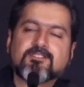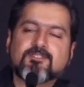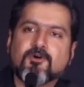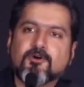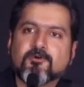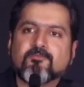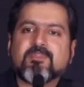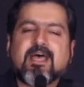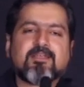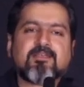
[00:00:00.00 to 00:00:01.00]

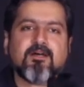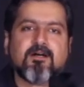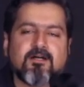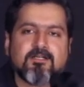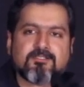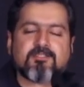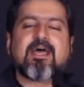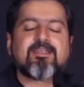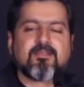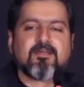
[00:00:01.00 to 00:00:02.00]
So that
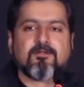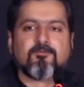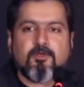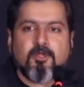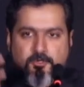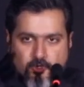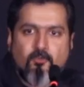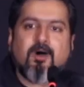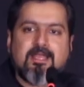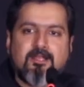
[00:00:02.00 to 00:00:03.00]

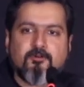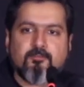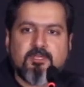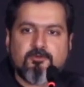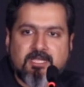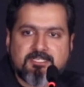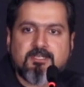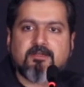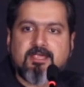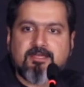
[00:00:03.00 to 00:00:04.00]
took a while for me to
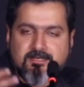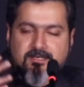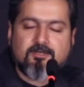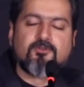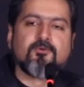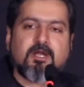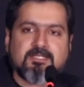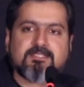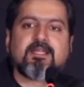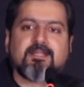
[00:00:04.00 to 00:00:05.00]
actually write it and to
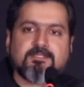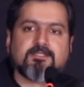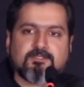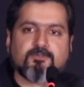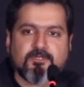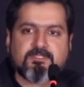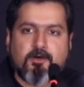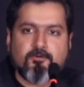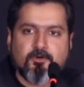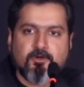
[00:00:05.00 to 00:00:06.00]
understand that this is going to
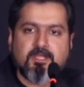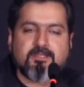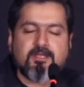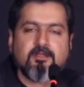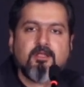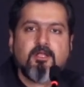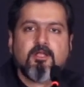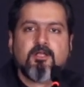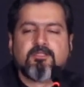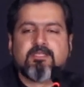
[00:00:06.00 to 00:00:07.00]
sound good. And then
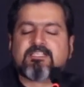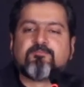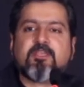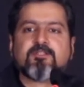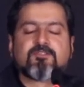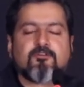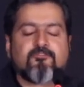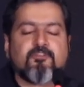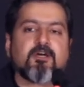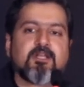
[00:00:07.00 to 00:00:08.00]
the experience
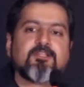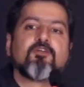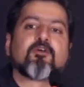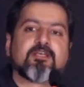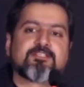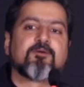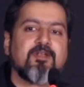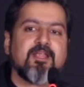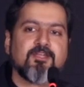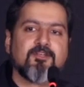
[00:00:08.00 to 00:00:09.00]
of hearing the orchestra
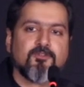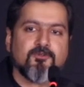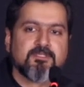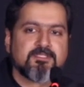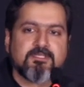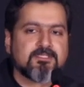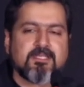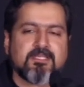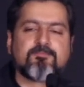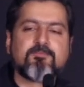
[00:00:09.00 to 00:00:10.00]
playing it to you is
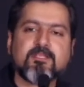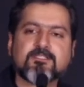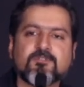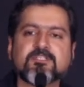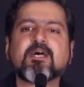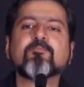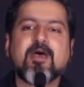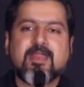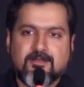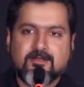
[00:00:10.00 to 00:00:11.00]
an experience which is
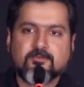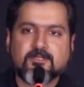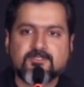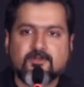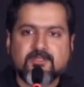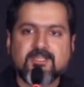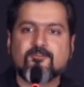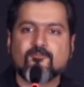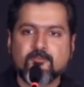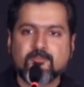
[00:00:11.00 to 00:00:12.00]
unparalleled, because you're in
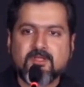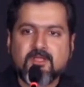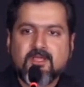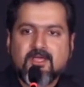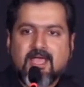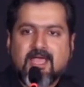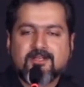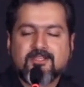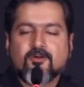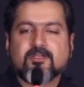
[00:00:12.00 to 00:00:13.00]
that room
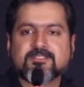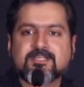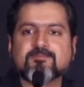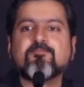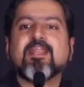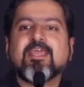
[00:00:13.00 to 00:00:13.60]
and the orchestra is